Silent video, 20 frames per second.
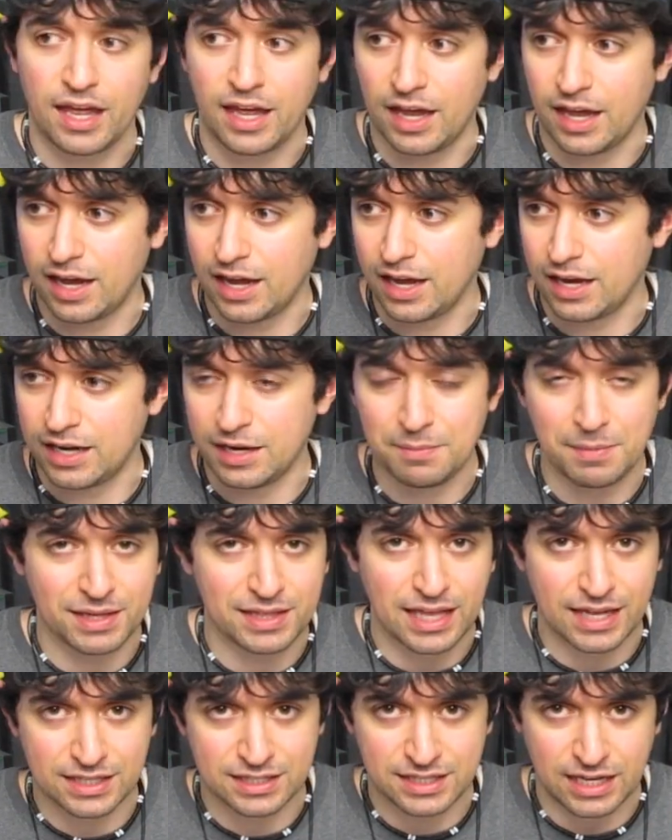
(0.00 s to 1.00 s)
and he
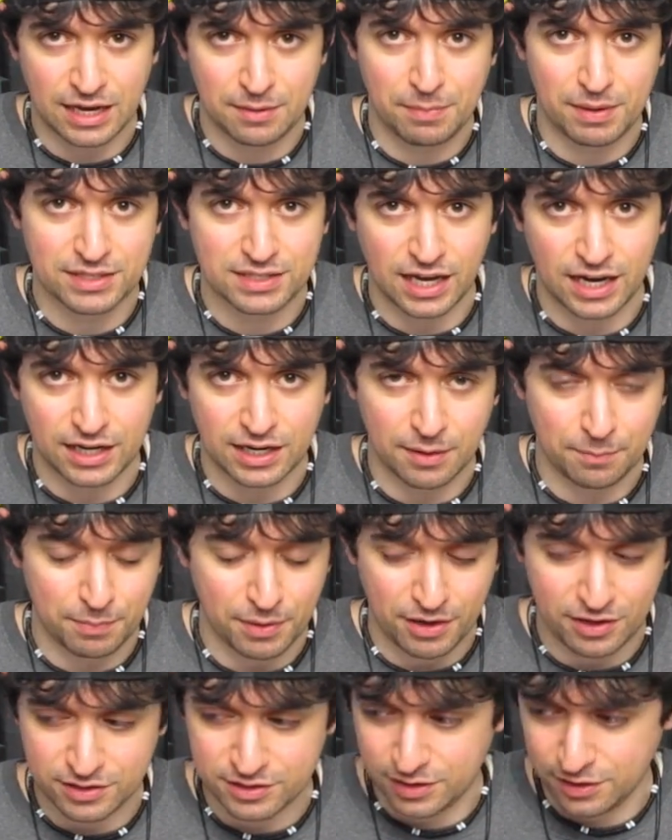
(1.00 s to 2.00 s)
made that side-by-side
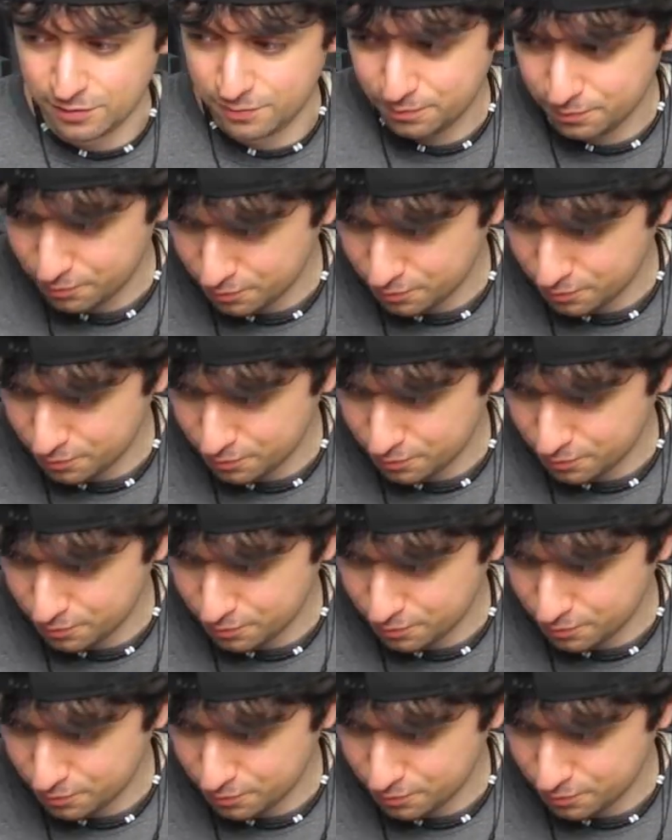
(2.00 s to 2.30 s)
comparison.